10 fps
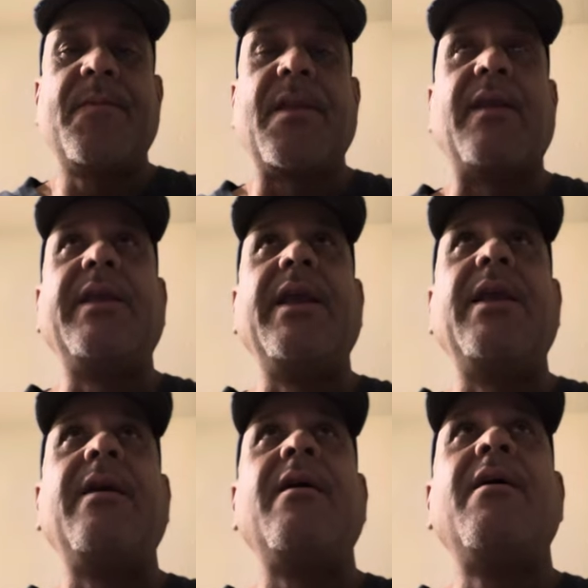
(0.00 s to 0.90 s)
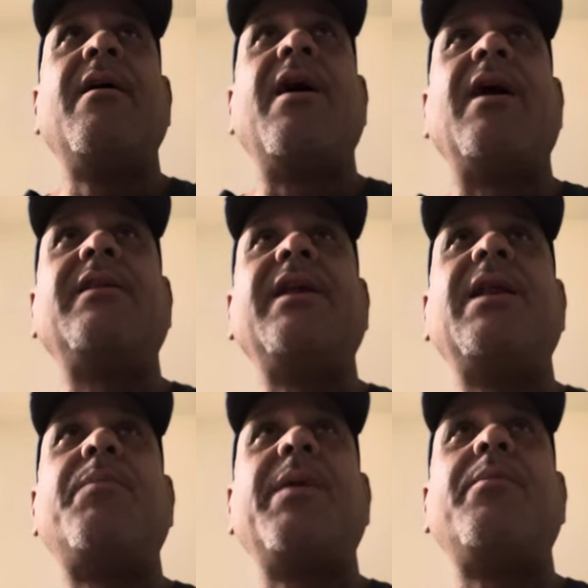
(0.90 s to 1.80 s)
I think
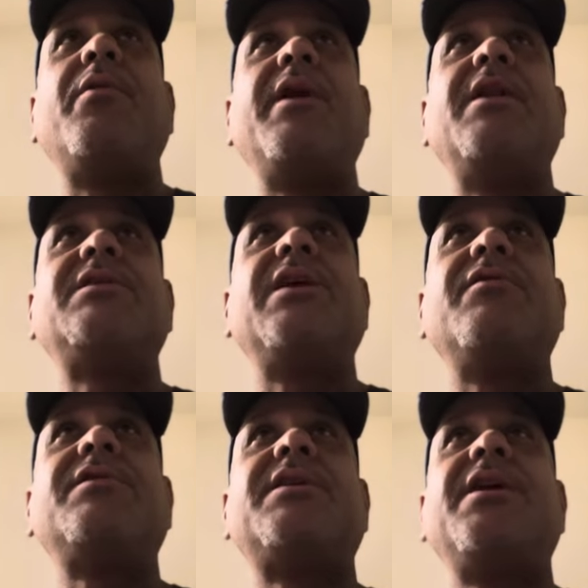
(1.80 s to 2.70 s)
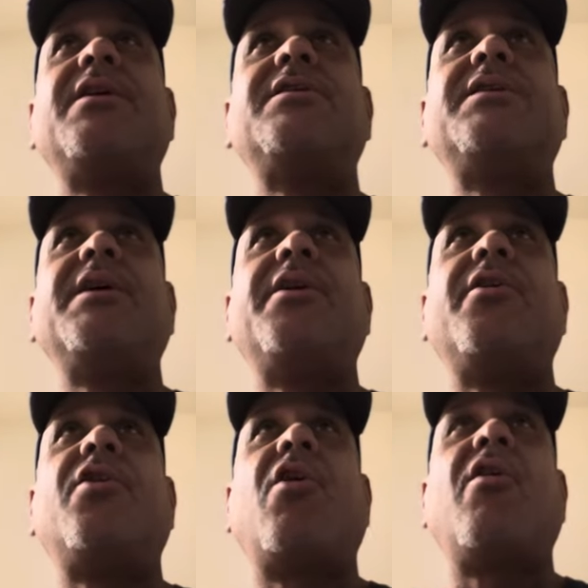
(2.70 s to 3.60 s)
that people need to seriously consider
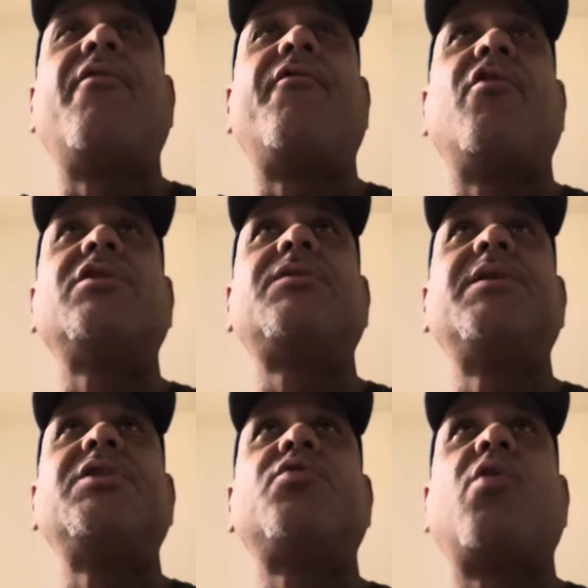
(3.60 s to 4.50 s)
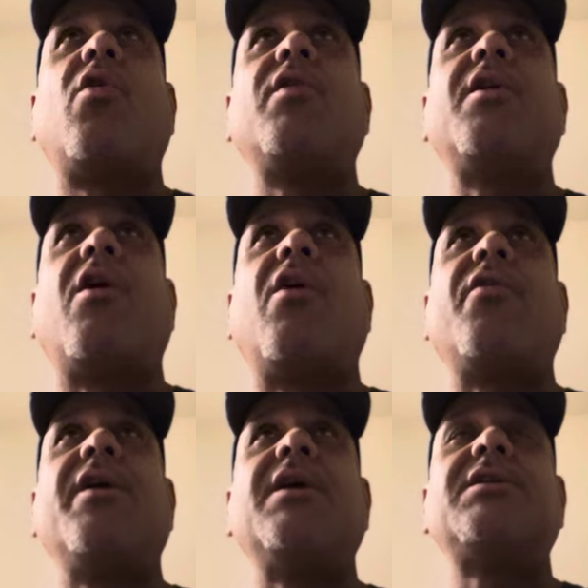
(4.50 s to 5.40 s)
law enforcement's role in all
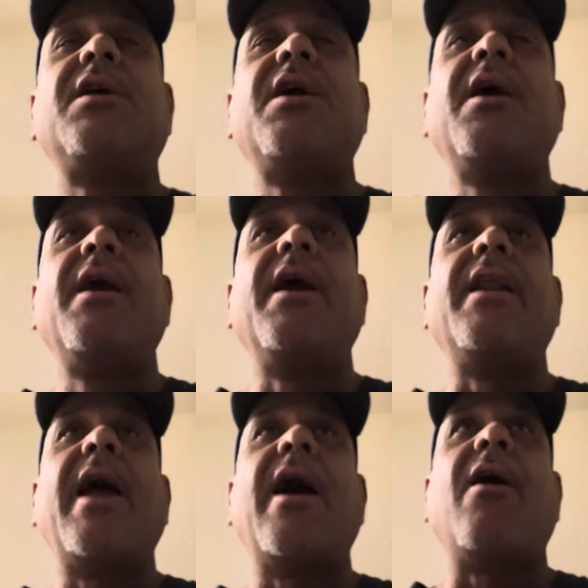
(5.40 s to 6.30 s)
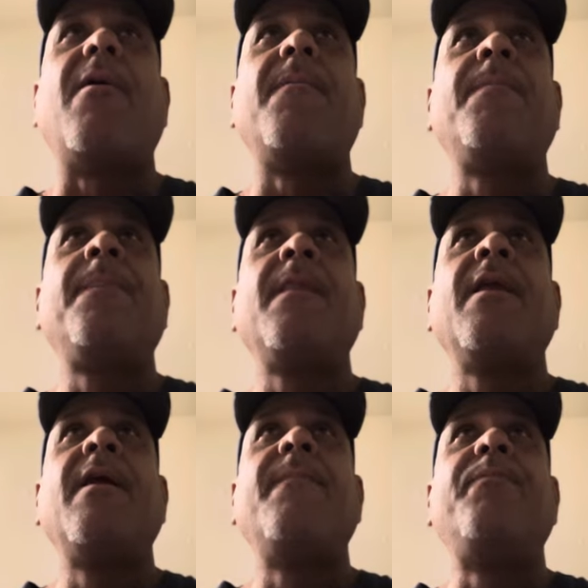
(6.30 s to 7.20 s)
this and how
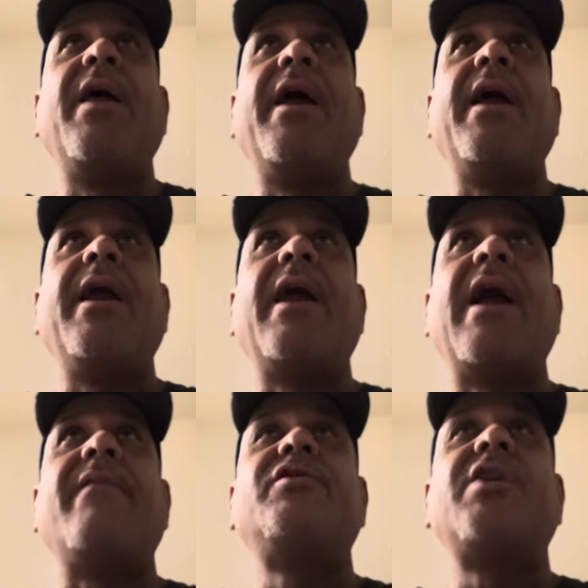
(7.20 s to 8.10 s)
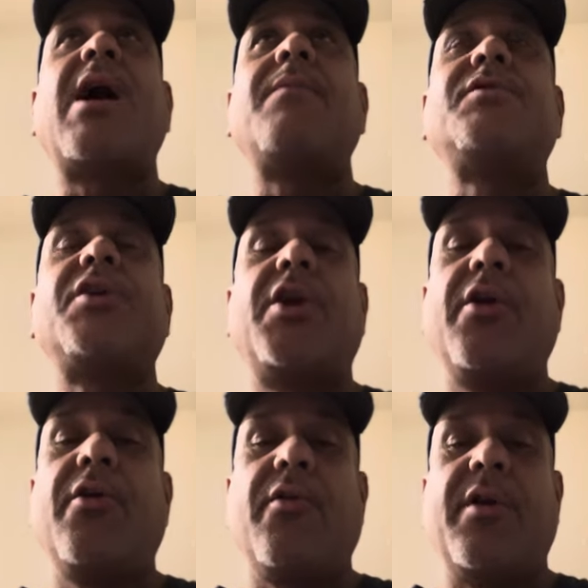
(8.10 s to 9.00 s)
they have job
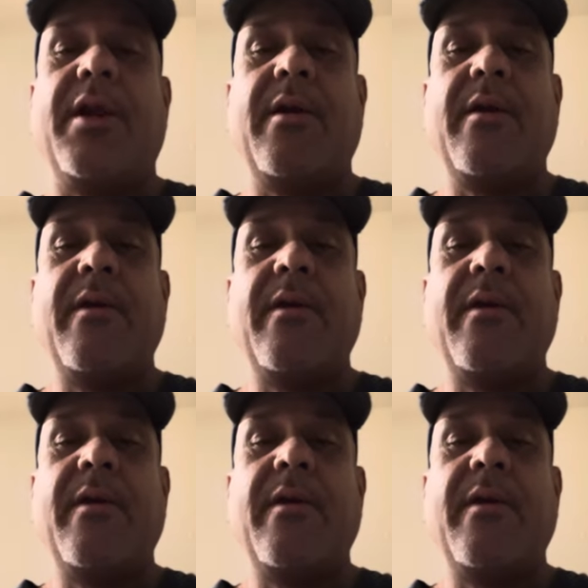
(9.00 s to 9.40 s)
security